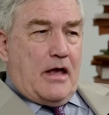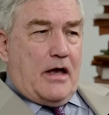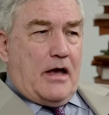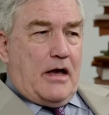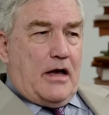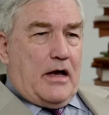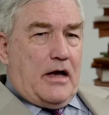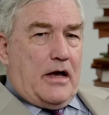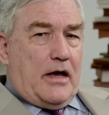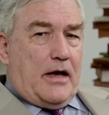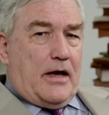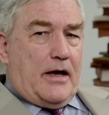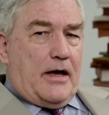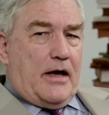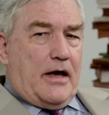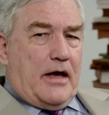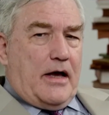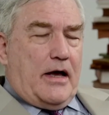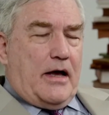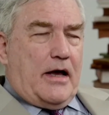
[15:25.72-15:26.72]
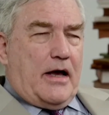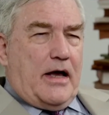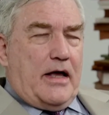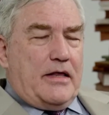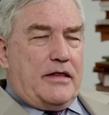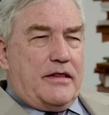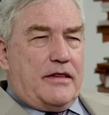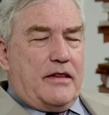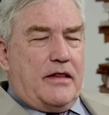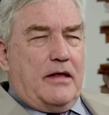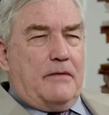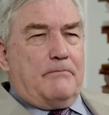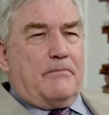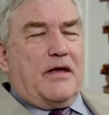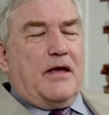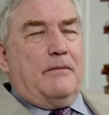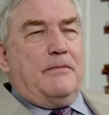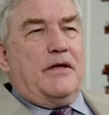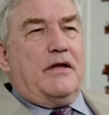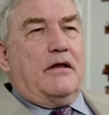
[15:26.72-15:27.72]
I am
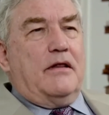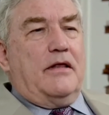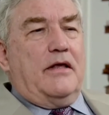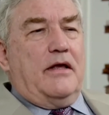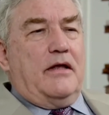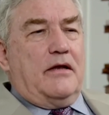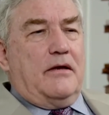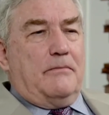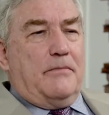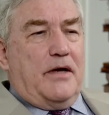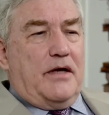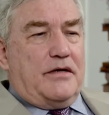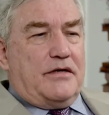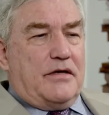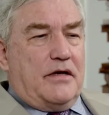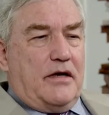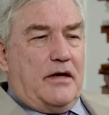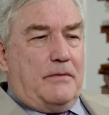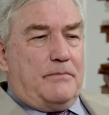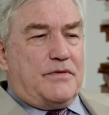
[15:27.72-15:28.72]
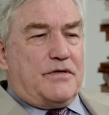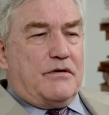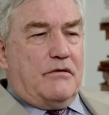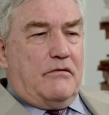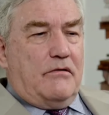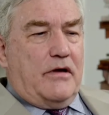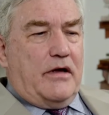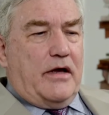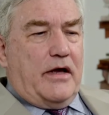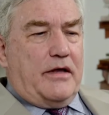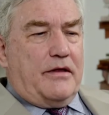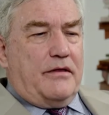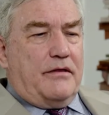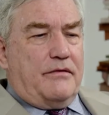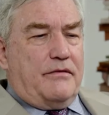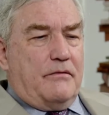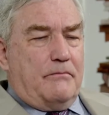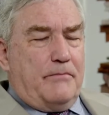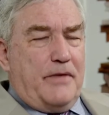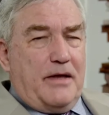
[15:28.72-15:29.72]
coming to the end of my time, so
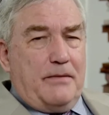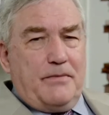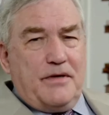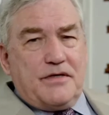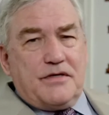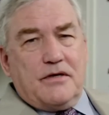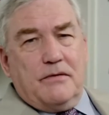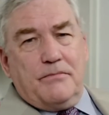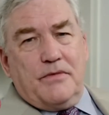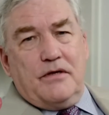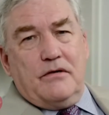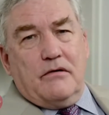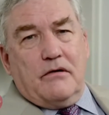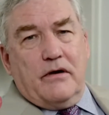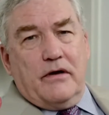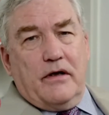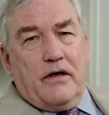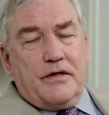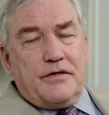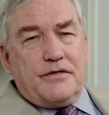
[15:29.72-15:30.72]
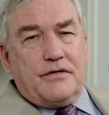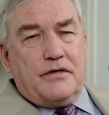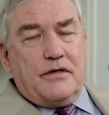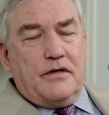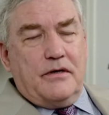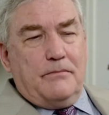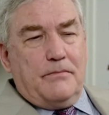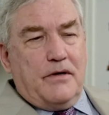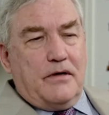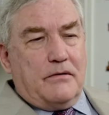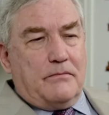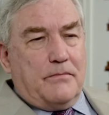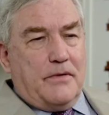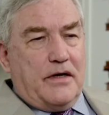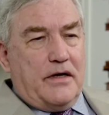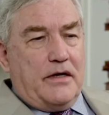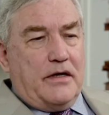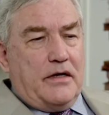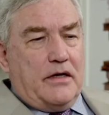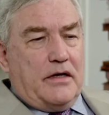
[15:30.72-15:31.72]
there may be some curiosity about
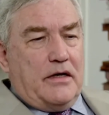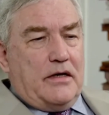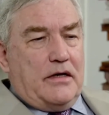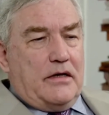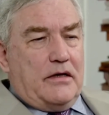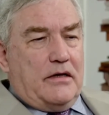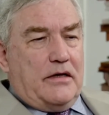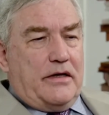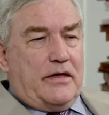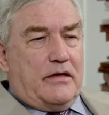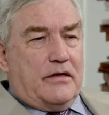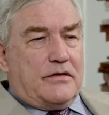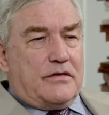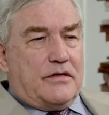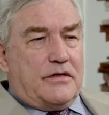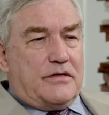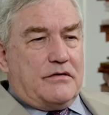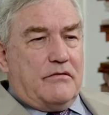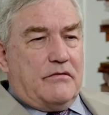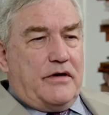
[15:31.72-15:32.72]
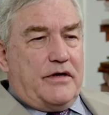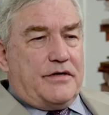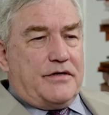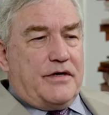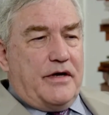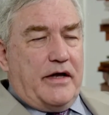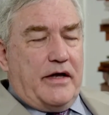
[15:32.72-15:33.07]
my legal situation.